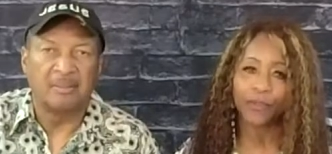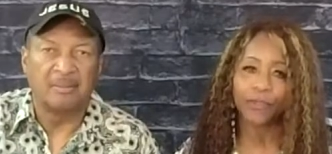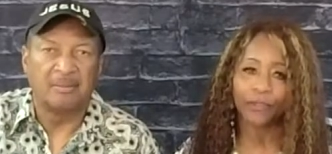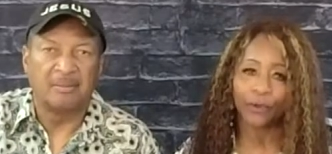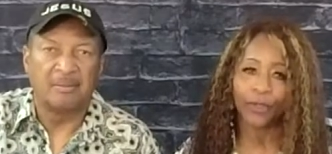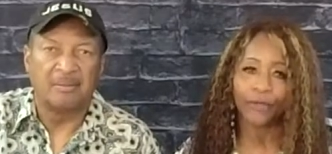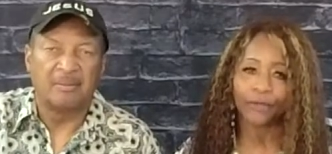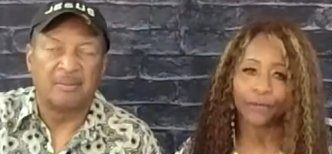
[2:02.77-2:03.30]
Speaker 1: we're
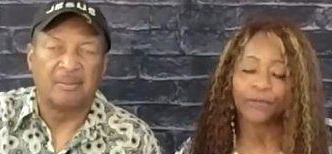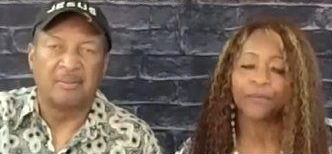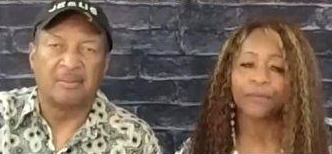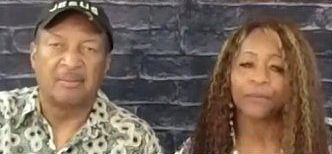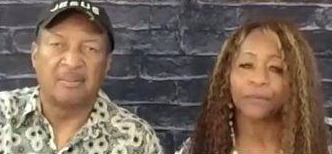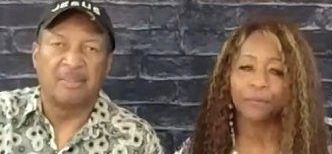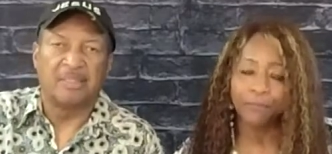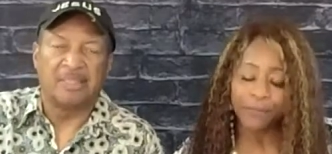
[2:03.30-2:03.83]
looking for the
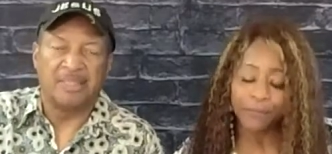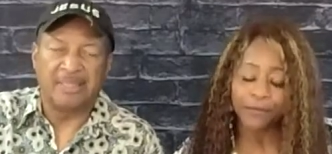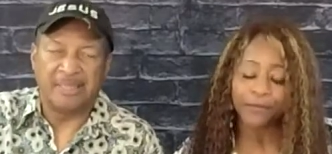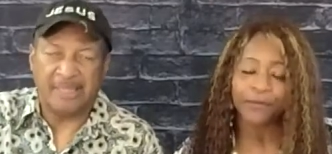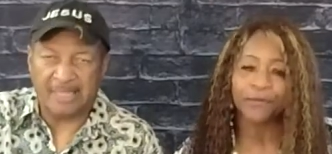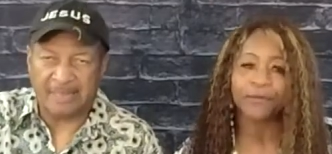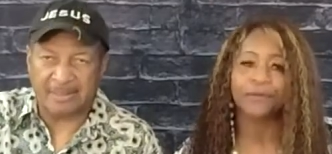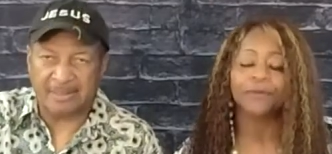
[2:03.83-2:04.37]
miracle,
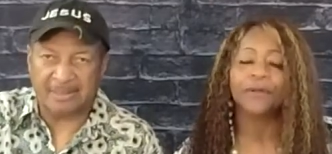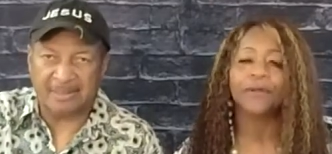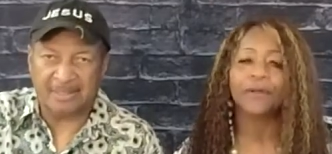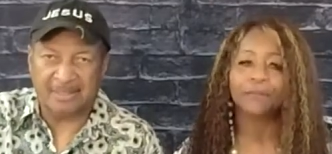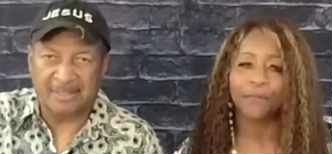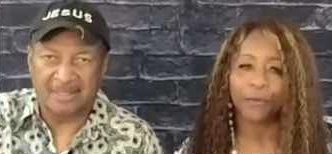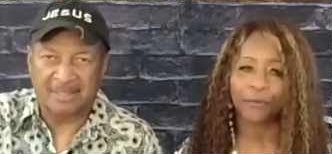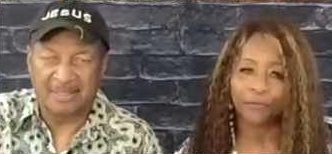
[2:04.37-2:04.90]

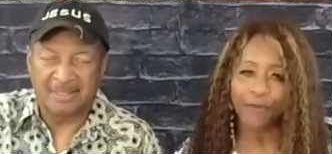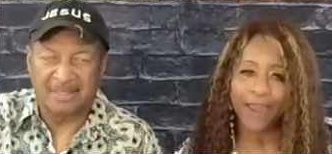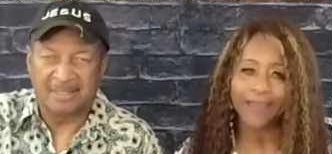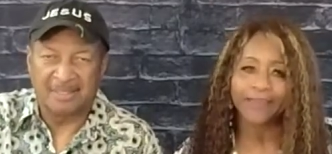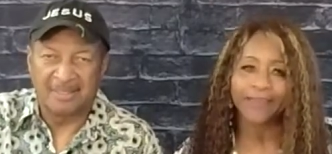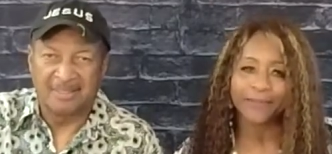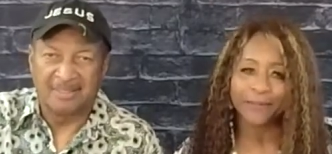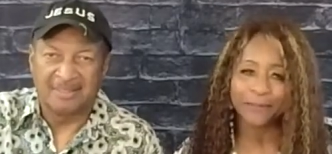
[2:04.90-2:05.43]
yes.
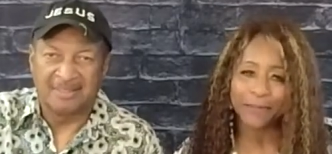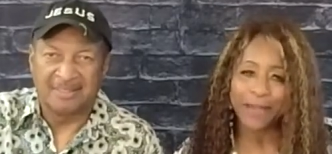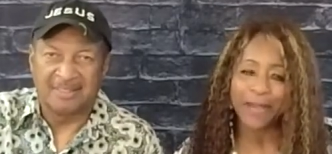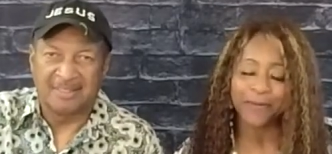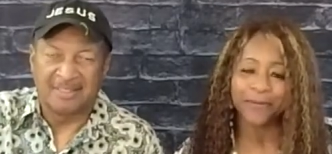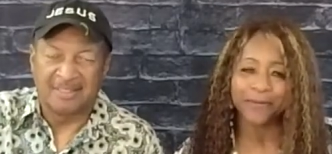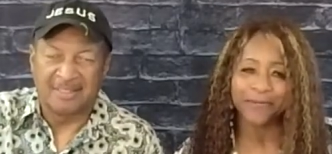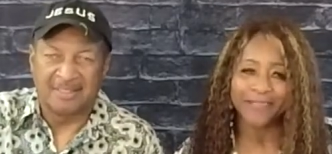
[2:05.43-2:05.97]
miraculous
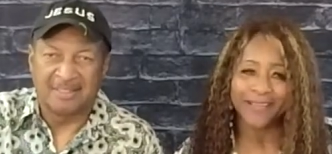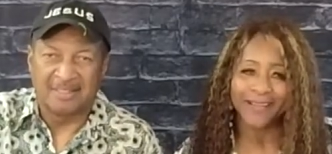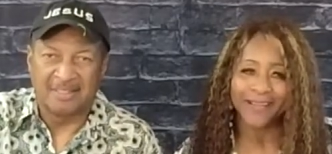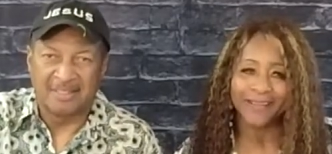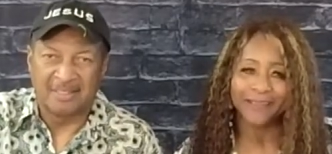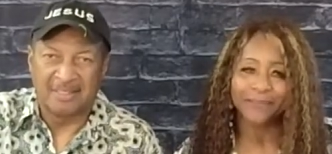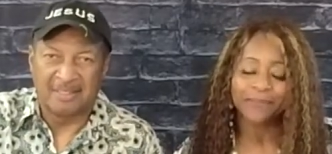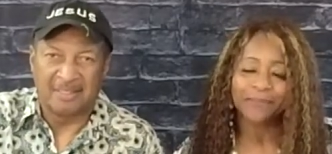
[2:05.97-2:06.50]
power of
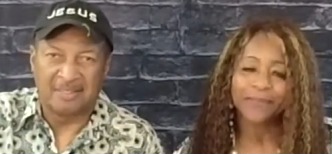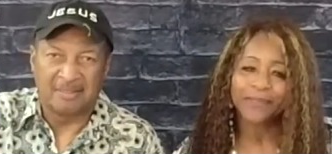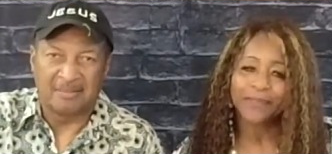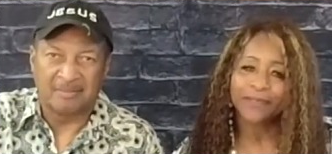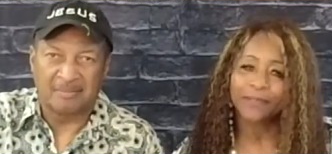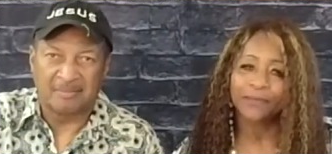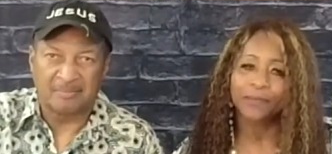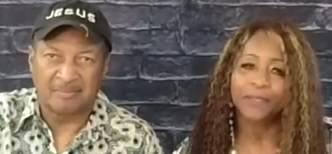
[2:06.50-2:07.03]
God
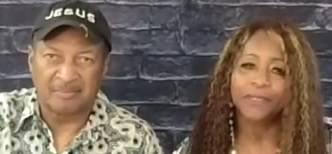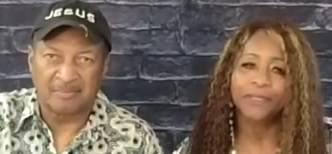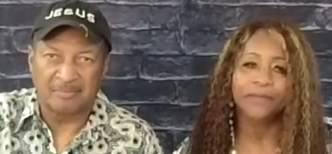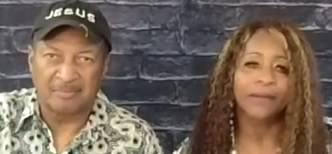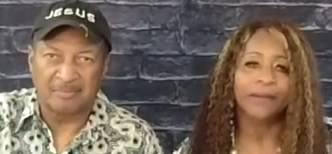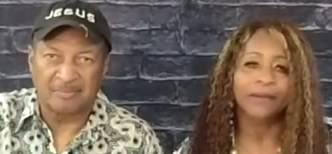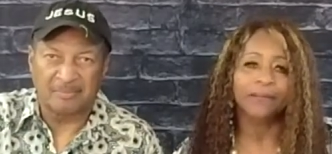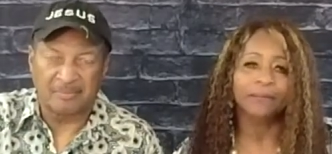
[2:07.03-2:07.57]
to be
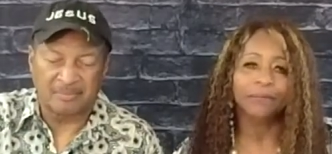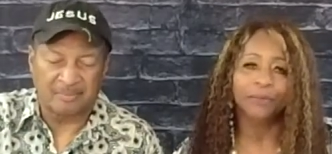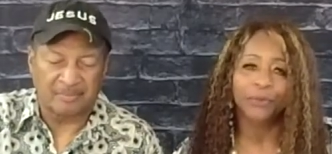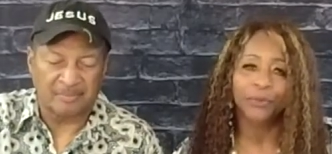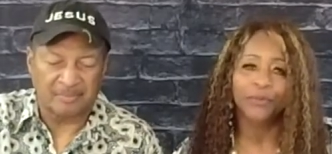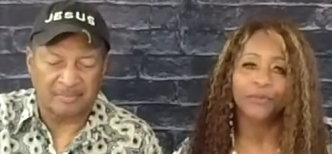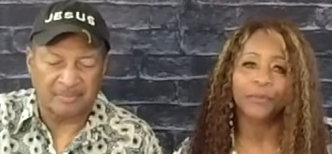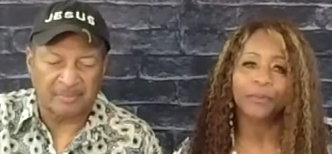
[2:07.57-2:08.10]
um,
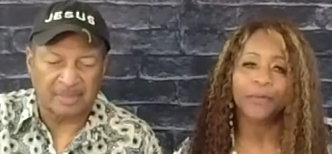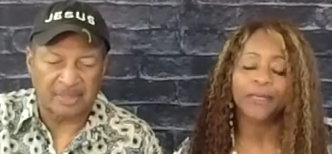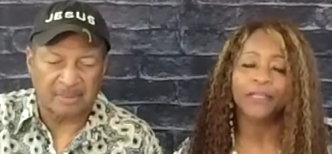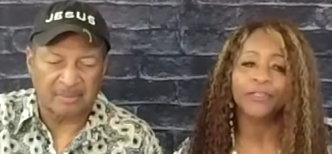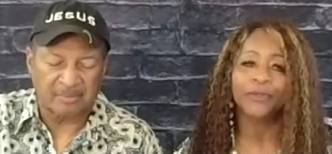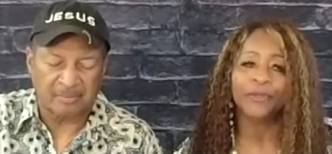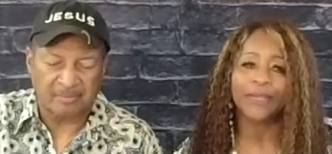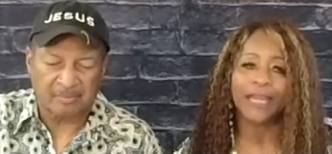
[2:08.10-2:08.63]
moved upon
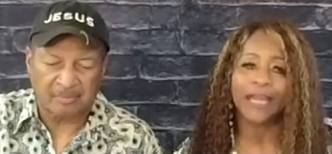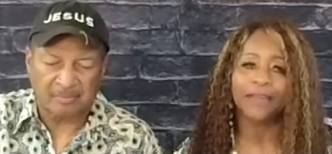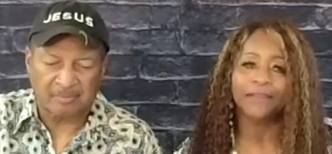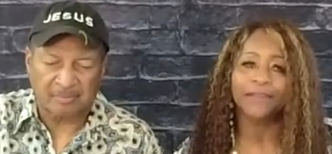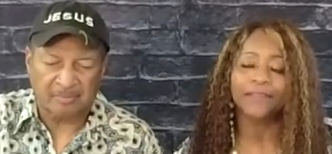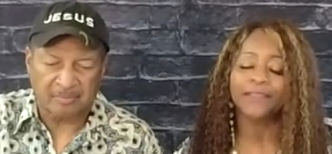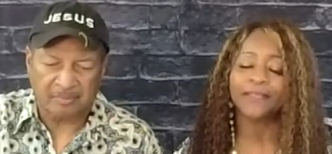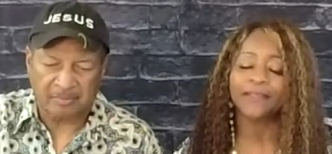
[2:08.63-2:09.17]
in your life,
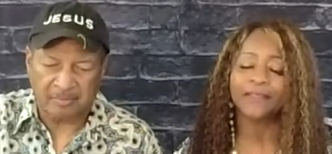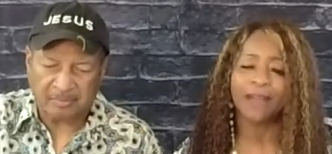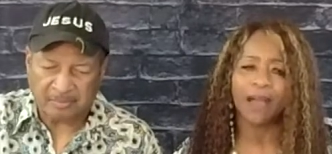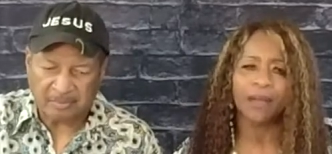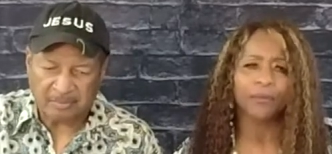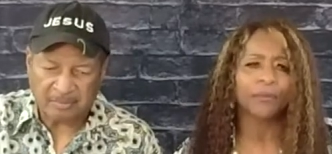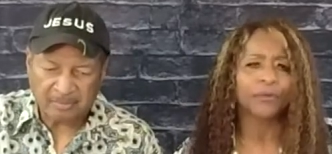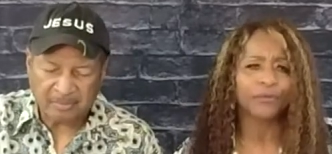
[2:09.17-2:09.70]
and that
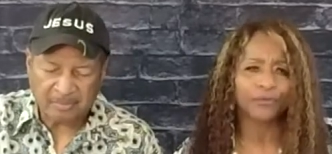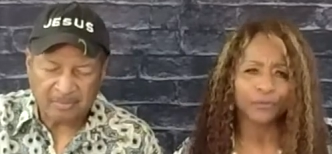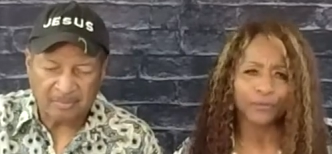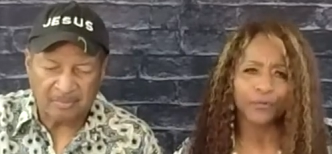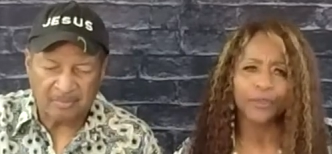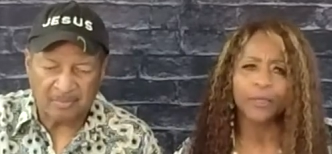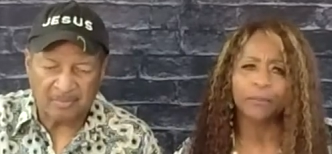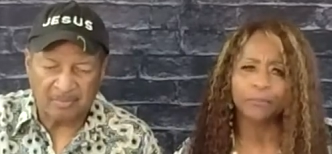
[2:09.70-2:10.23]
God will
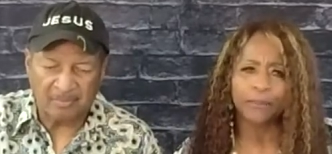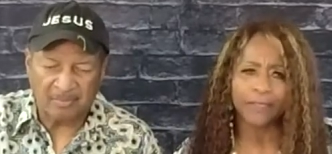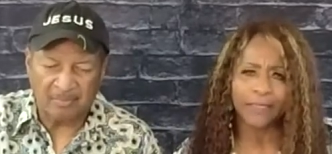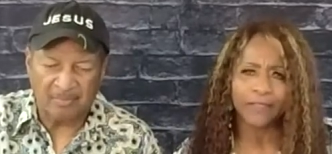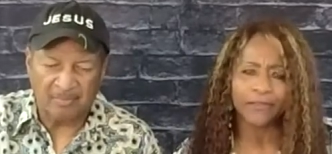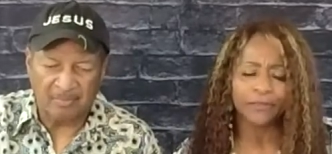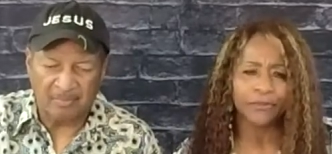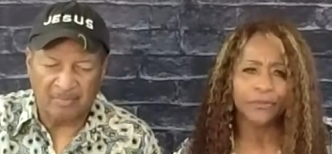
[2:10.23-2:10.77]
truly
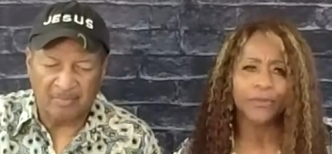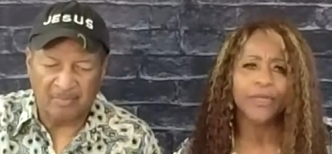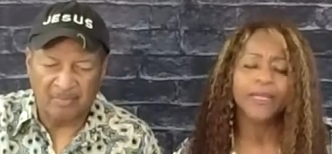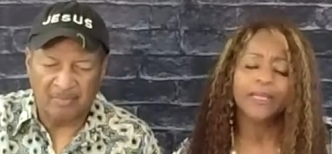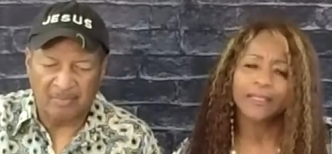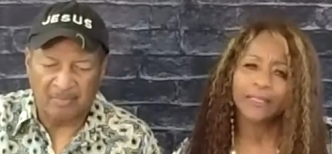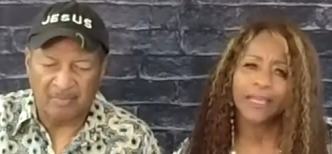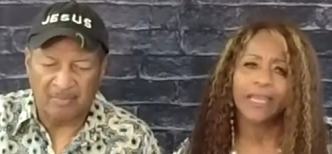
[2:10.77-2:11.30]
bless you
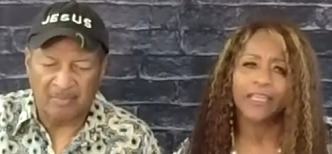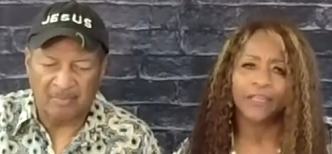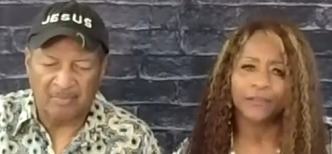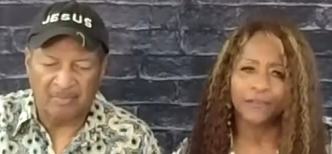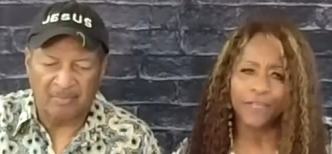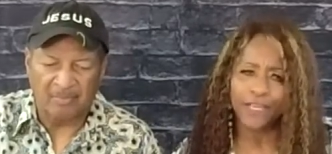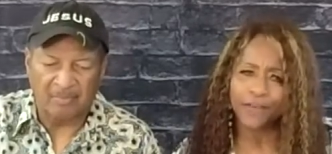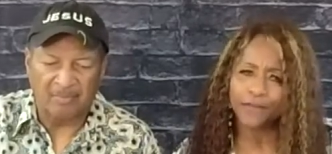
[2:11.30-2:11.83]
like you've
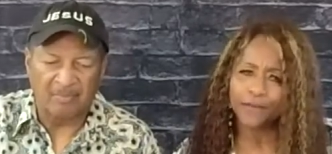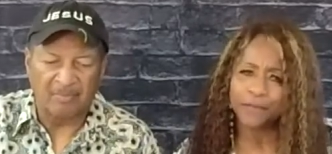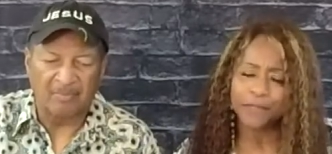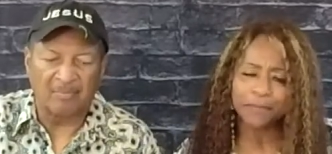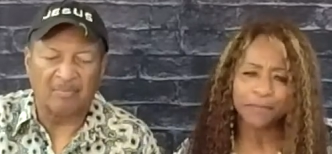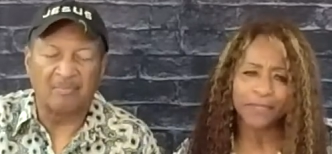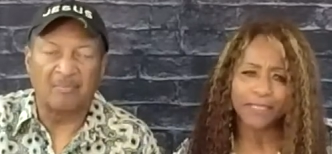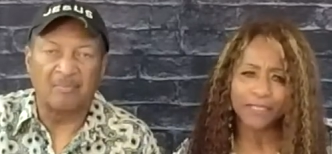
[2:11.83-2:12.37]
never
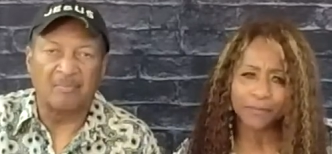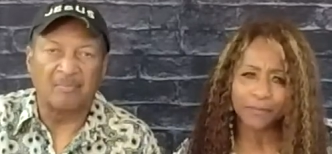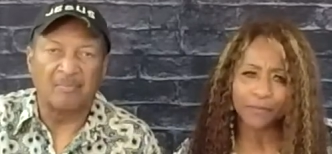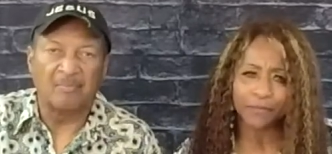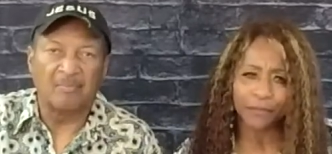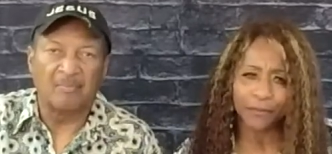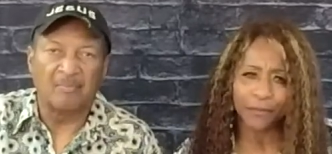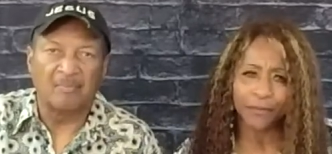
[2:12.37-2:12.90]
been blessed
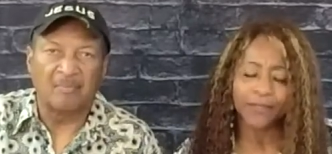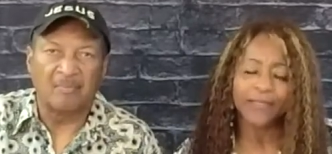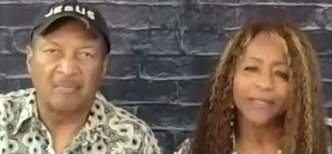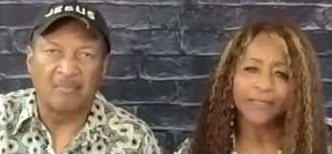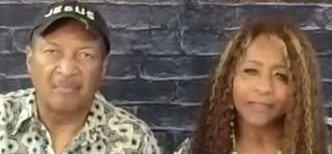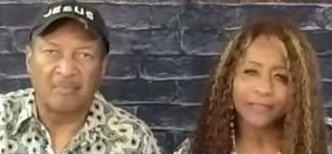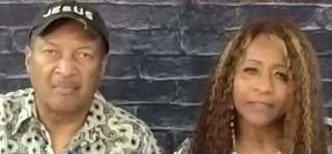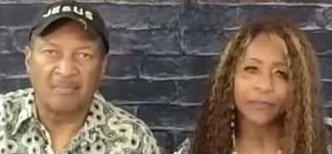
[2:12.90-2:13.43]
before.
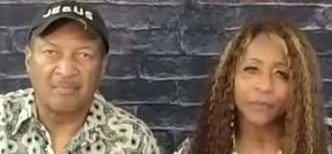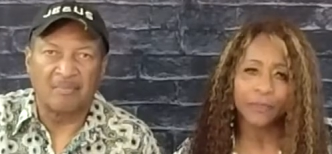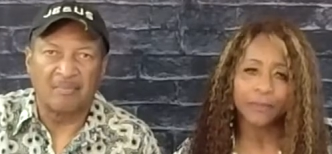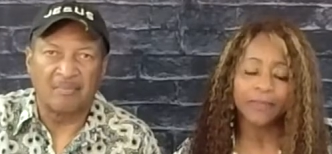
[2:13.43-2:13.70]
Because we